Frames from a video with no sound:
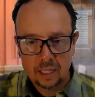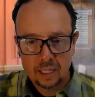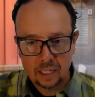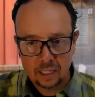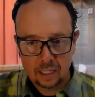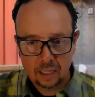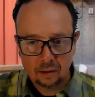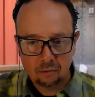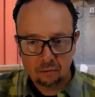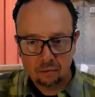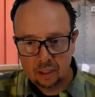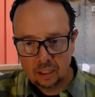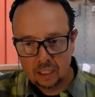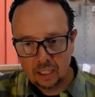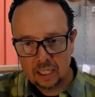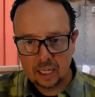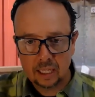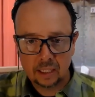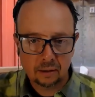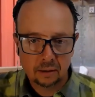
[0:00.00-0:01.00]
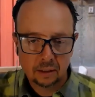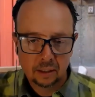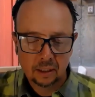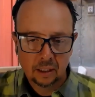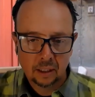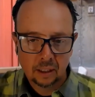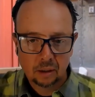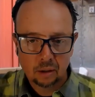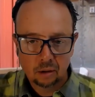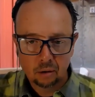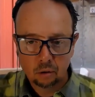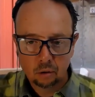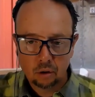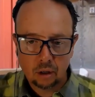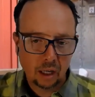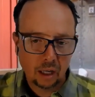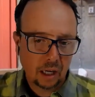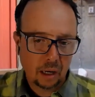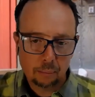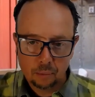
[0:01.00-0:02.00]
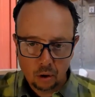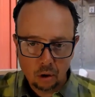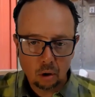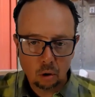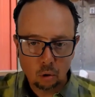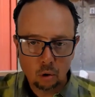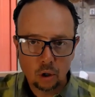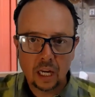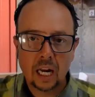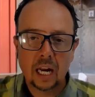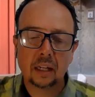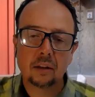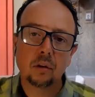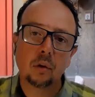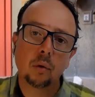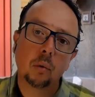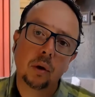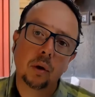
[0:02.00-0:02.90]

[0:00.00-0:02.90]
it can really kind of look like I'm not looking at you.